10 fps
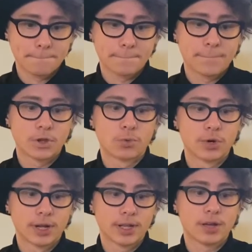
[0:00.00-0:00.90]
You're
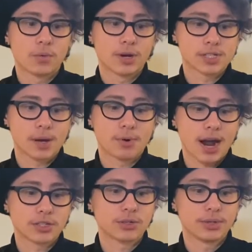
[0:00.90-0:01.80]
really going to want to stay
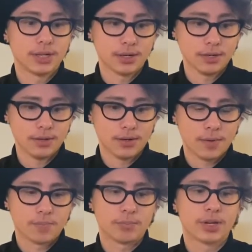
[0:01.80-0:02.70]
practical here,
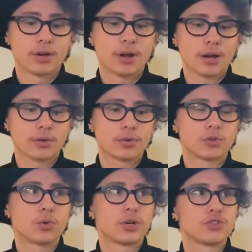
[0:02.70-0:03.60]
but you're not
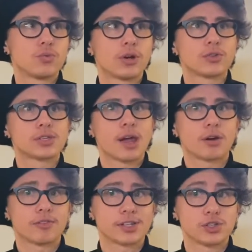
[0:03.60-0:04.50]
going to want to
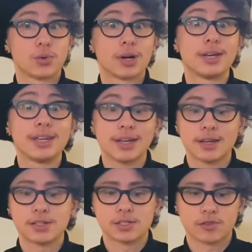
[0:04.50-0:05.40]
sacrifice your
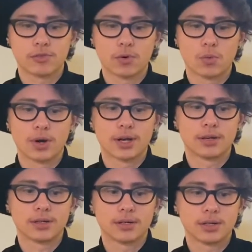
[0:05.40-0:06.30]
needs for what
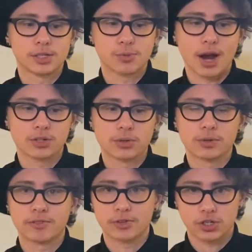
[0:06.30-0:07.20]
is practical
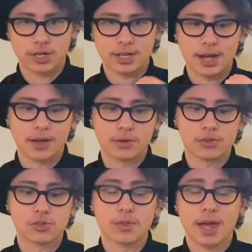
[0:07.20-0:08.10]
or efficient either.
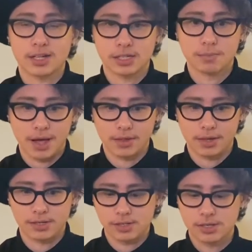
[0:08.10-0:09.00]
So that's the
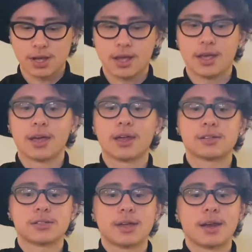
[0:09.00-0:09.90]
balance. And
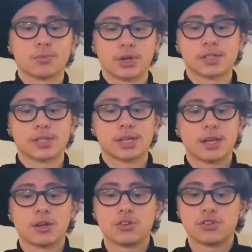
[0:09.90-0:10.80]
that brings us
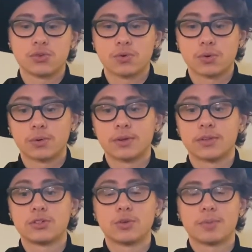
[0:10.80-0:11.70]
into
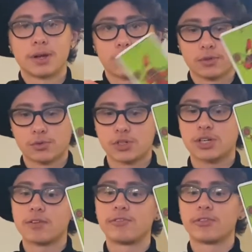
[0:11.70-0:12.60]
the Two of Pentacles, which
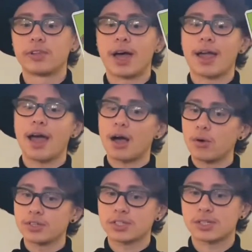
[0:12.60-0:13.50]
did fly
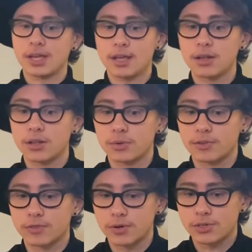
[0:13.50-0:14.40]
out in the
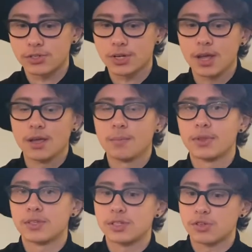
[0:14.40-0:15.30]
reverse,
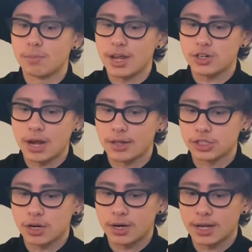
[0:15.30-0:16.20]
but this is your main
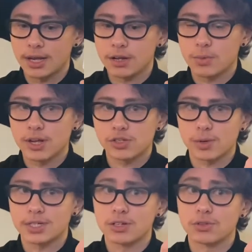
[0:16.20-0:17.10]
challenge card anyway, so
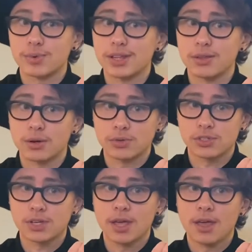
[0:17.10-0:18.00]
I tend to read
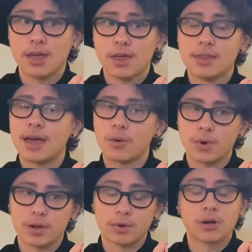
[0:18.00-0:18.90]
those that
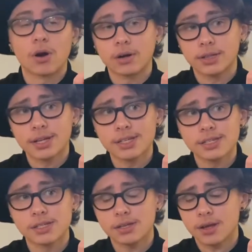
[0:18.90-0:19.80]
way regardless.